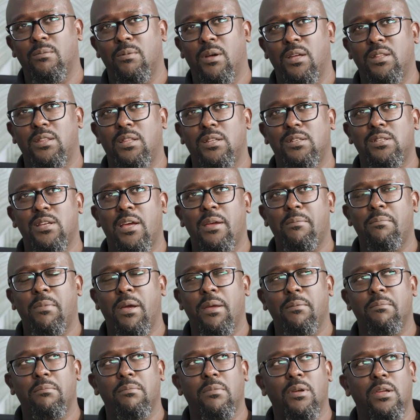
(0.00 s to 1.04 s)
At the time
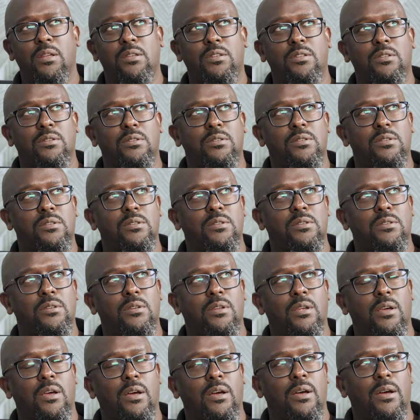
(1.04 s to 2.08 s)
I met
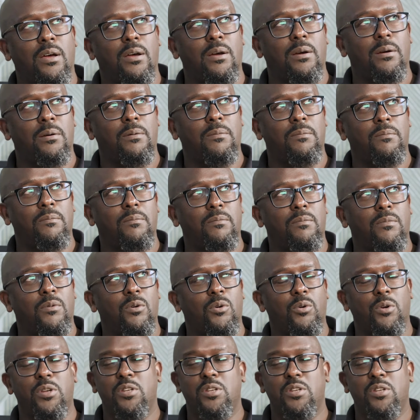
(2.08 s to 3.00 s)
or